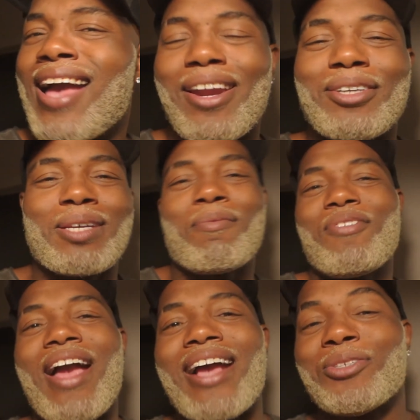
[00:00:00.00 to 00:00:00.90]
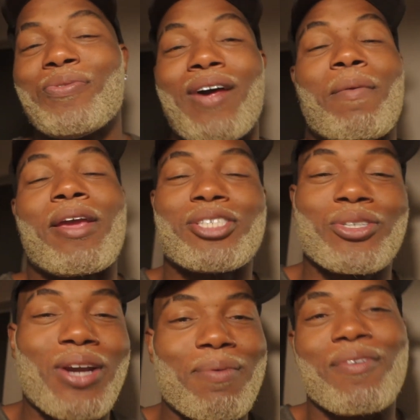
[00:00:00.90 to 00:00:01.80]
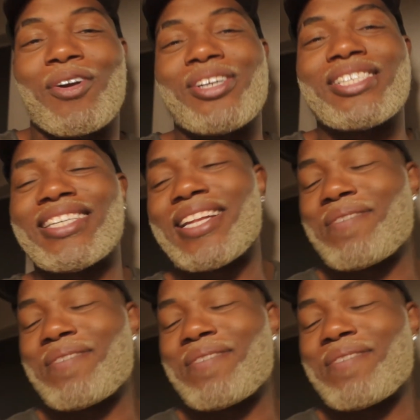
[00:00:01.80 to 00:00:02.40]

I know some of you guys who follow me on Instagram, you've already seen